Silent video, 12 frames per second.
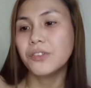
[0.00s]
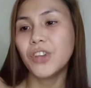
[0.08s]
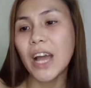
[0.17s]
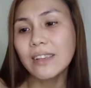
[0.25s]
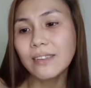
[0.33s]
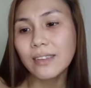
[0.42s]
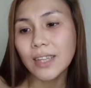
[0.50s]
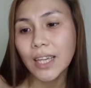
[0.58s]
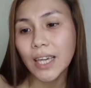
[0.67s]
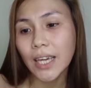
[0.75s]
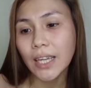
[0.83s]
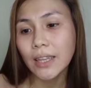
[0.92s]
JAS
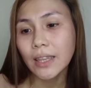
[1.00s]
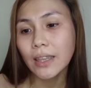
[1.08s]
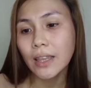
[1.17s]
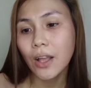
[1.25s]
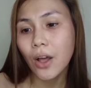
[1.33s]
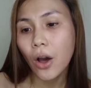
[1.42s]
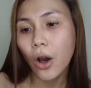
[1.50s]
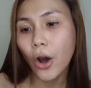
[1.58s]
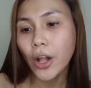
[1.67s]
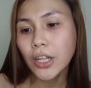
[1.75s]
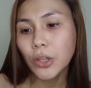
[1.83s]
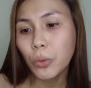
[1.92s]
SKIN
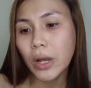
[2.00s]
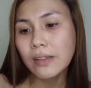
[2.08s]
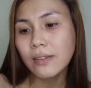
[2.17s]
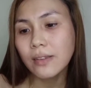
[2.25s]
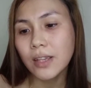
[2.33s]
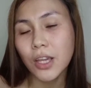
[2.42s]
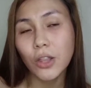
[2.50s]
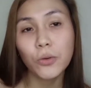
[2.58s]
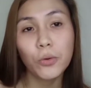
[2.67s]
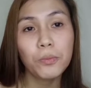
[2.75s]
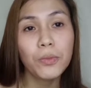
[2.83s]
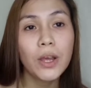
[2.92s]
All-in-One
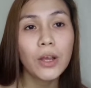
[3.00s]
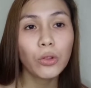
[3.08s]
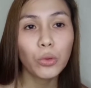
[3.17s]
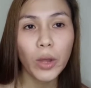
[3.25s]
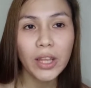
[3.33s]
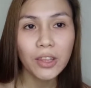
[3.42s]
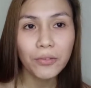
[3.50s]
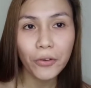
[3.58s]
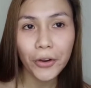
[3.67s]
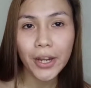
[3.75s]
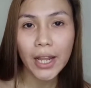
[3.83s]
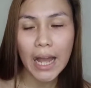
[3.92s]
Serum
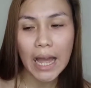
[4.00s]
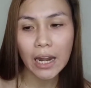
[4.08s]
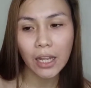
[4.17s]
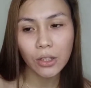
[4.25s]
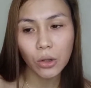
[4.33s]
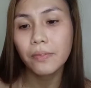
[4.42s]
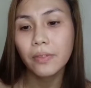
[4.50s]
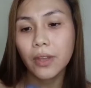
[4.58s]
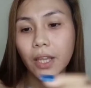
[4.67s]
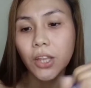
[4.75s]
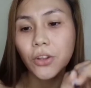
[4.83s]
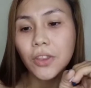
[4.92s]
24 karat gold.
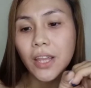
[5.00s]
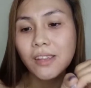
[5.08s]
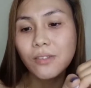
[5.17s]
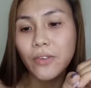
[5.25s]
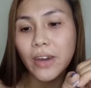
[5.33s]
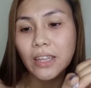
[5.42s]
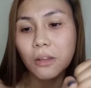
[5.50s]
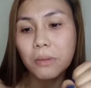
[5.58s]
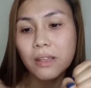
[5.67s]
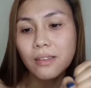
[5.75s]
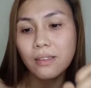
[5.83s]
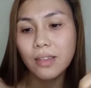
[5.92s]
It contains
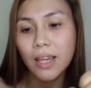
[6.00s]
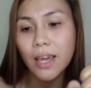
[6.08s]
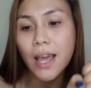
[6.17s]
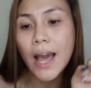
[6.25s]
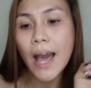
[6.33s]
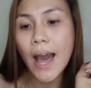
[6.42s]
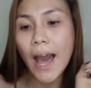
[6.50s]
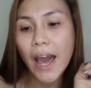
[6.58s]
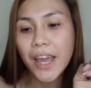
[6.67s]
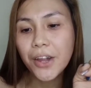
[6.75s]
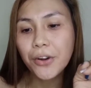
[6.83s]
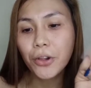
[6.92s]
vitamin C,
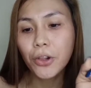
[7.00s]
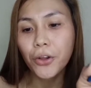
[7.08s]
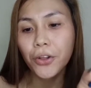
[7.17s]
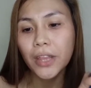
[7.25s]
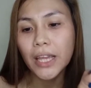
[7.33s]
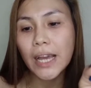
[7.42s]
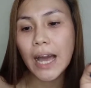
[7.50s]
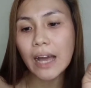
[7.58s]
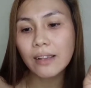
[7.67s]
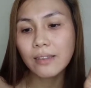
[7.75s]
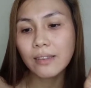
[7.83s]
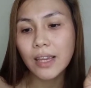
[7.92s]
hyaluronic
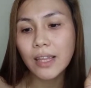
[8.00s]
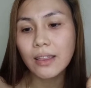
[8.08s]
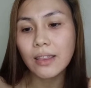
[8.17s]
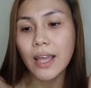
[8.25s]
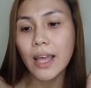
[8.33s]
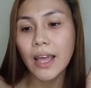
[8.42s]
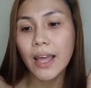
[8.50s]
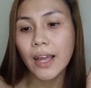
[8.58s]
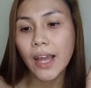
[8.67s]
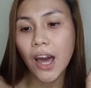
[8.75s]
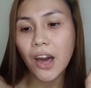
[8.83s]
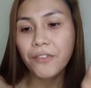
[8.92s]
acid,
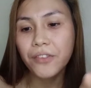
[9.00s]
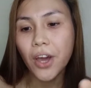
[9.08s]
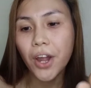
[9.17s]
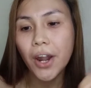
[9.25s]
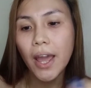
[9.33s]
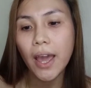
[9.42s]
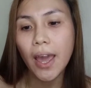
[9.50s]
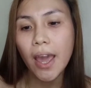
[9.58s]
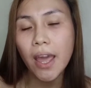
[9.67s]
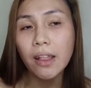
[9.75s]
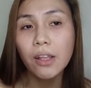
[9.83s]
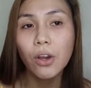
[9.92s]
caviar,
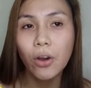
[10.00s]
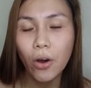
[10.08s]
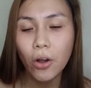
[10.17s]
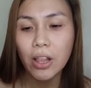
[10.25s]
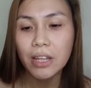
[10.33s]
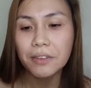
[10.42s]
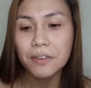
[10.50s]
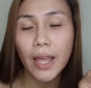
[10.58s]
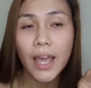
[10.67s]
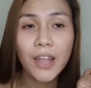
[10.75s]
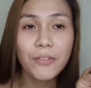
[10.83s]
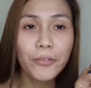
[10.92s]
and collagen.
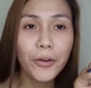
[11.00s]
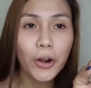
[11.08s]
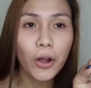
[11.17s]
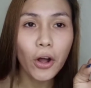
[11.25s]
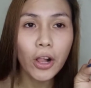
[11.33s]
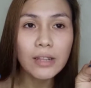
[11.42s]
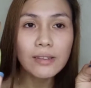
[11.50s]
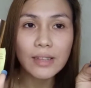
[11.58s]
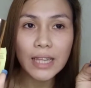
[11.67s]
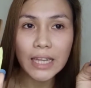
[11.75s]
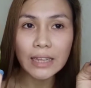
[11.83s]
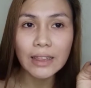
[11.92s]
And for all
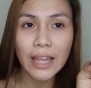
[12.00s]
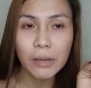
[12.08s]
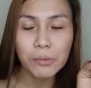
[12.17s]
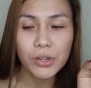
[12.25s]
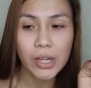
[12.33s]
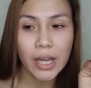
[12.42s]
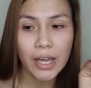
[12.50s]
skin types siya